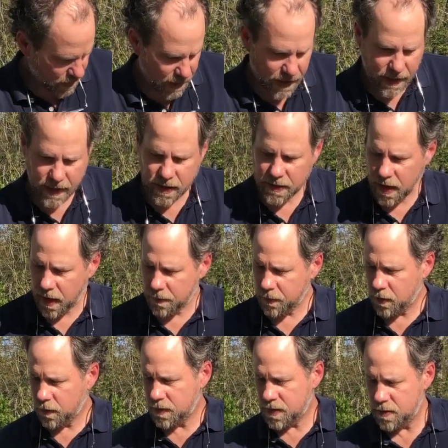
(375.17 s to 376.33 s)
and I'm
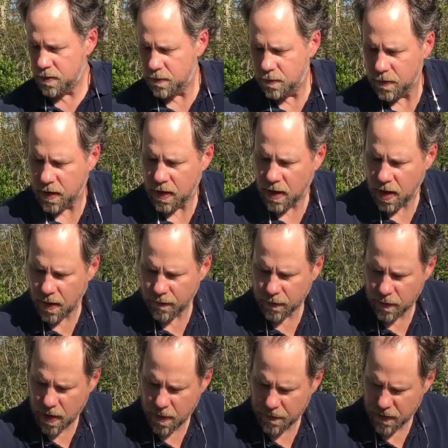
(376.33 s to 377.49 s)
going to
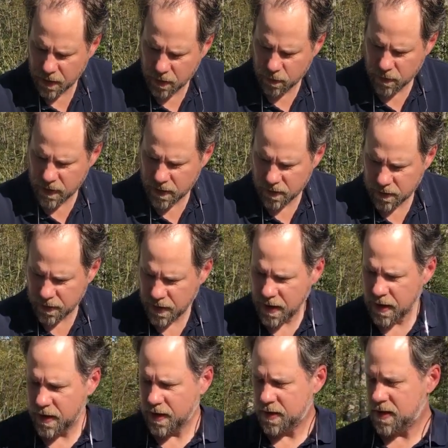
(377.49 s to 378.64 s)
cover up the grill
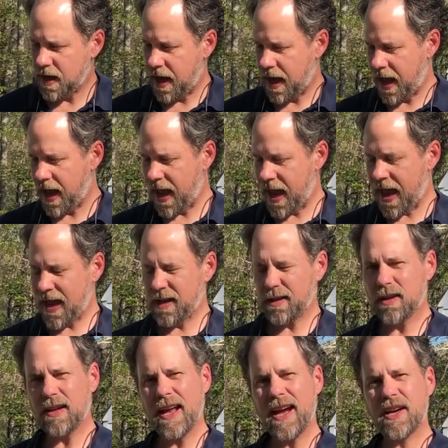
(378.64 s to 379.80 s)
to add a
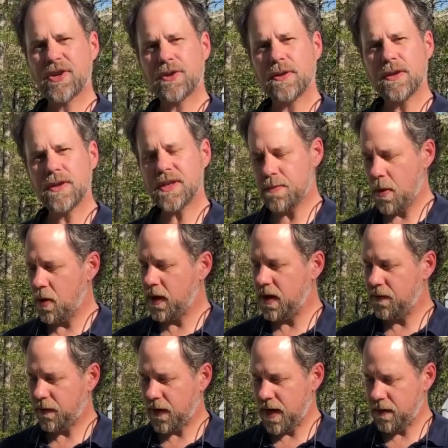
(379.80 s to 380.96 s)
little extra smoky
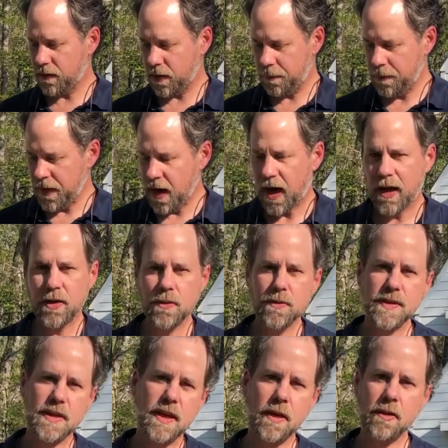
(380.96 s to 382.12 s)
flavor. I
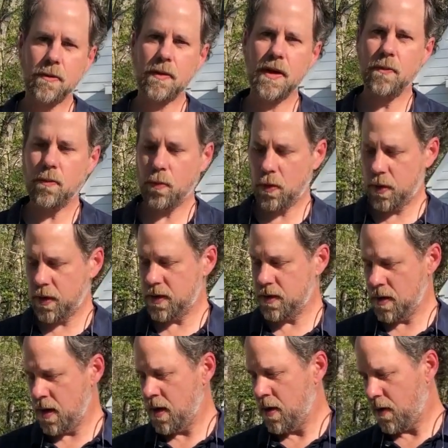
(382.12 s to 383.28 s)
used hickory wood
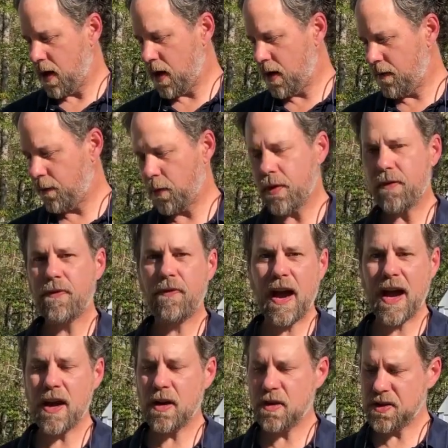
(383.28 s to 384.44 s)
for the
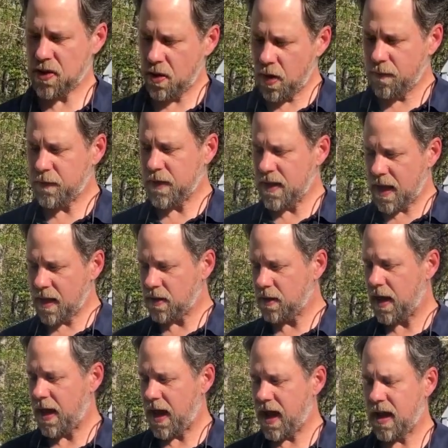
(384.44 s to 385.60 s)
fire, so hopefully that'll
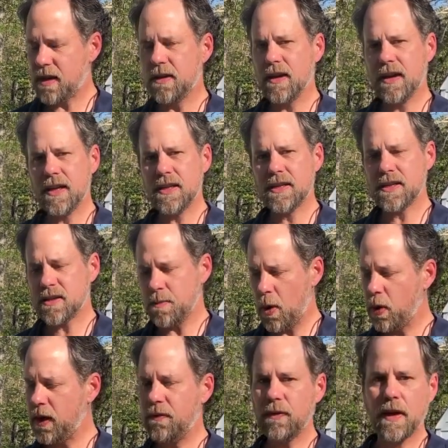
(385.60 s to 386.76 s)
add a nice
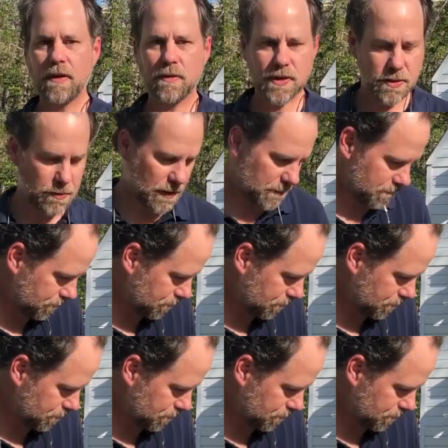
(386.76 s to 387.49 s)
smoky flavor to it.